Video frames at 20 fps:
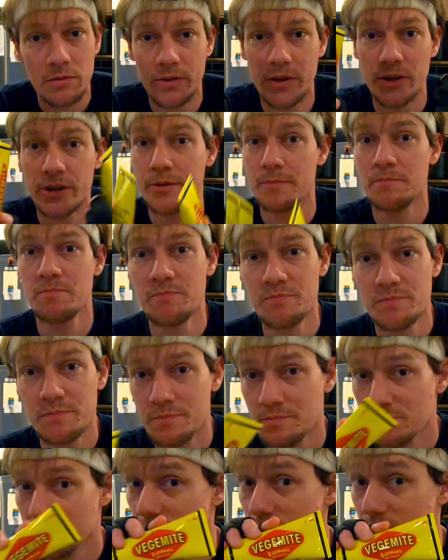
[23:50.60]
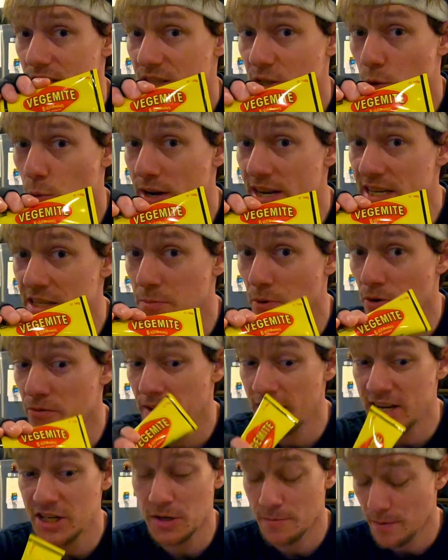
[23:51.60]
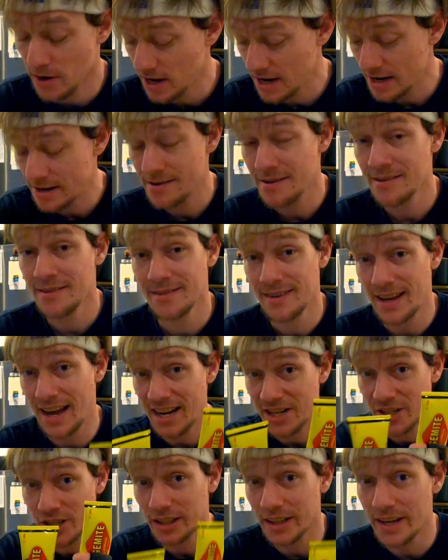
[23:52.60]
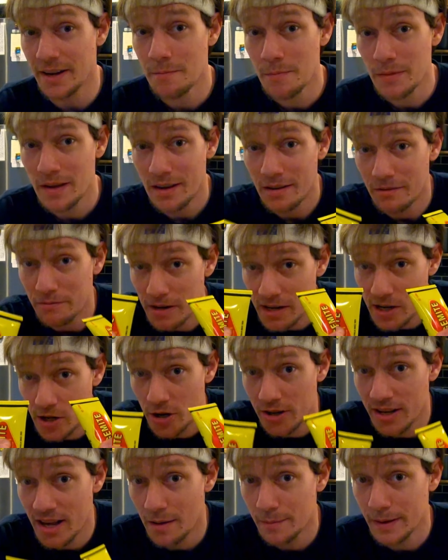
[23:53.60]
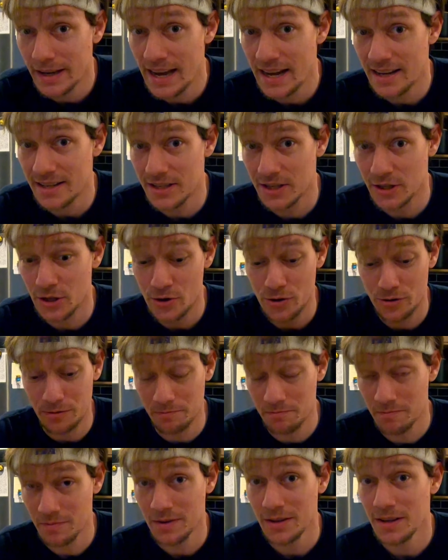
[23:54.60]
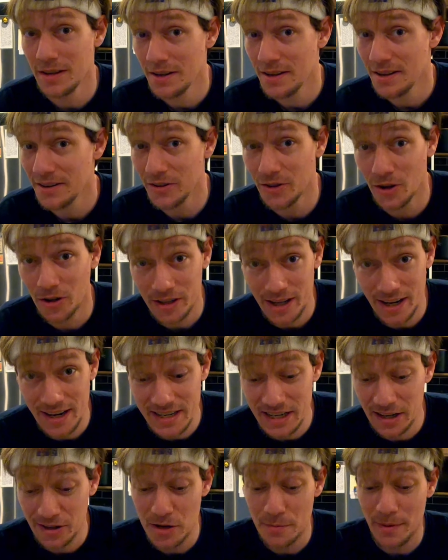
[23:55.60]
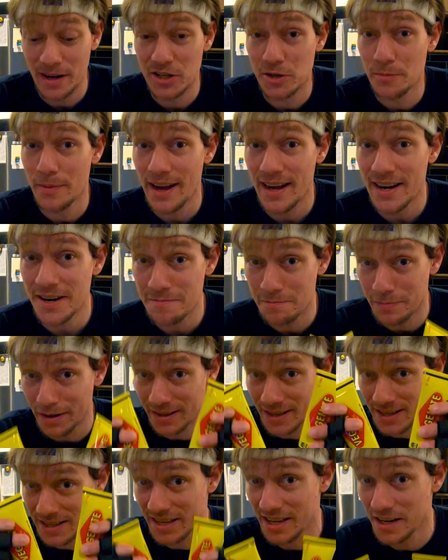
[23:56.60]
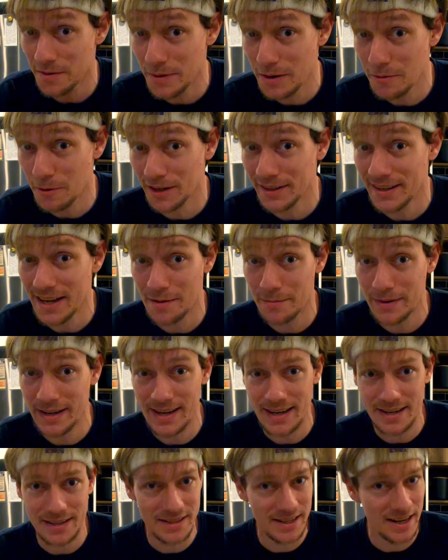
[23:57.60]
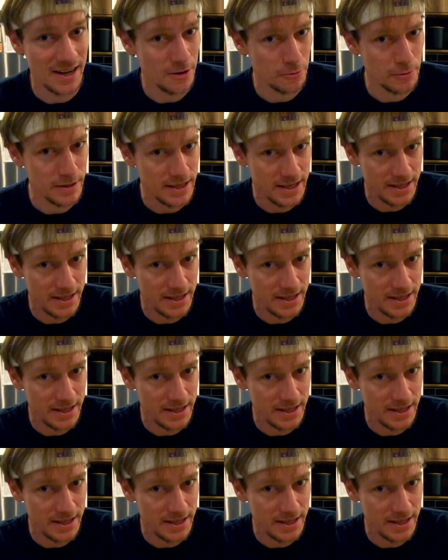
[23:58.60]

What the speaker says: Your squeezable Vegemite. Actually, video coming out soon. Not going to tell you much about it, but there's going to be one coming out with